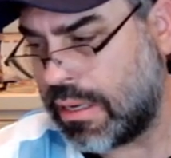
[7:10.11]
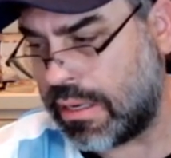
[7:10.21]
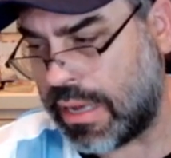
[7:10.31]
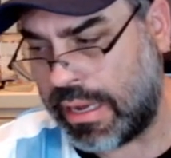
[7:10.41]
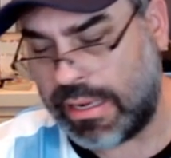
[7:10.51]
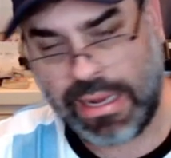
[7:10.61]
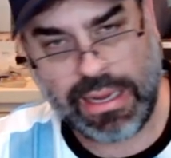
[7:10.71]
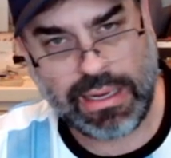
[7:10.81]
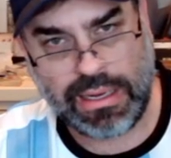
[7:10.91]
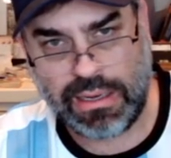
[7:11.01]

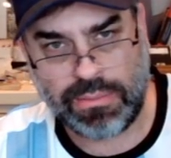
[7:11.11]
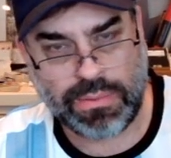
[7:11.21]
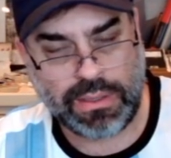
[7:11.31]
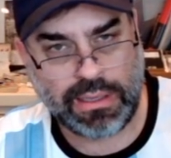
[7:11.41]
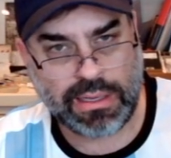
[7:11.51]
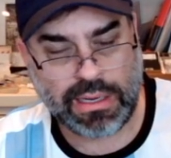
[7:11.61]
Panini